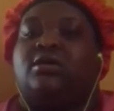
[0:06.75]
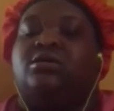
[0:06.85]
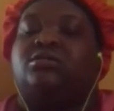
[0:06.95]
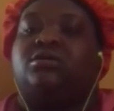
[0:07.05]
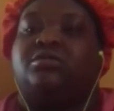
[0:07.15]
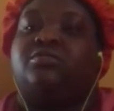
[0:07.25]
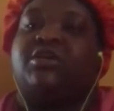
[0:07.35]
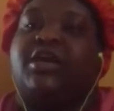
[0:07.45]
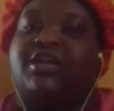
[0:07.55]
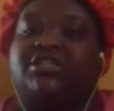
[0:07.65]
another
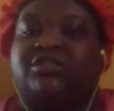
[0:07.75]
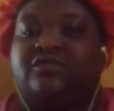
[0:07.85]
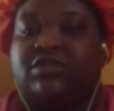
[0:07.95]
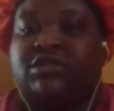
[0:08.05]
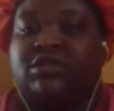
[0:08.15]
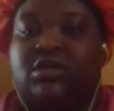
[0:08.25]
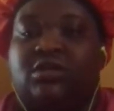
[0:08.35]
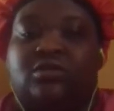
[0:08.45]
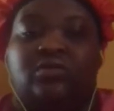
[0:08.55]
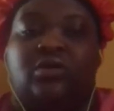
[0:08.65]
reaction
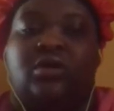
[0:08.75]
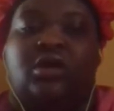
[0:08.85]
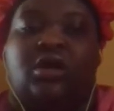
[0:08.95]
video.